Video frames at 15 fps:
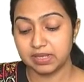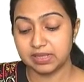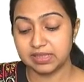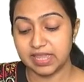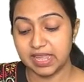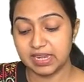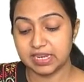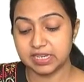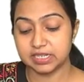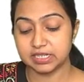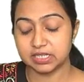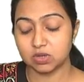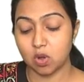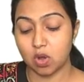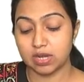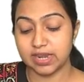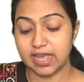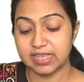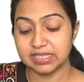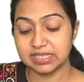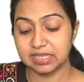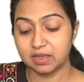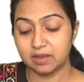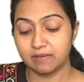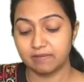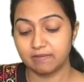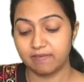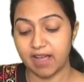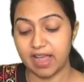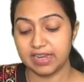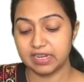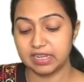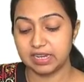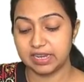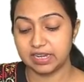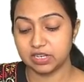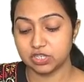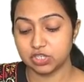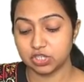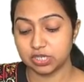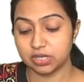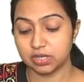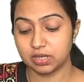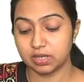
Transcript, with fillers: then it is called as final energy.